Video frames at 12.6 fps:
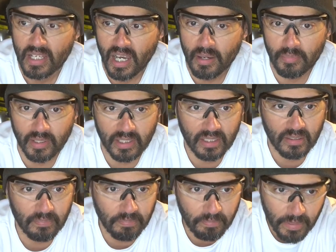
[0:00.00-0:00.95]
I'm gonna
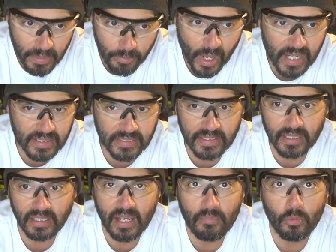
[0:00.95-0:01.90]
be practicing a
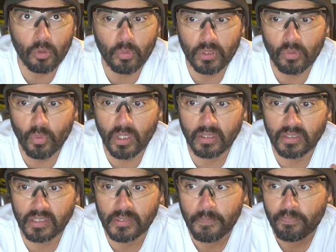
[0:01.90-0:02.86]
lot more with the
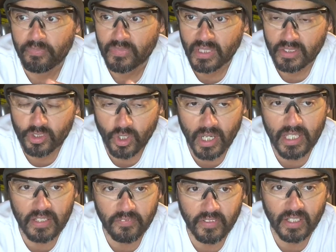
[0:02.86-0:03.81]
welder,
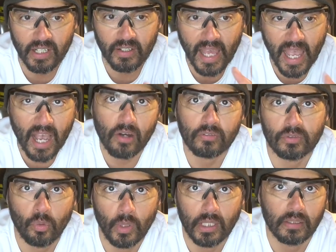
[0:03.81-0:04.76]
trying to figure out how to
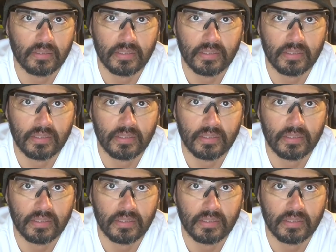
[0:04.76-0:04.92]
weld.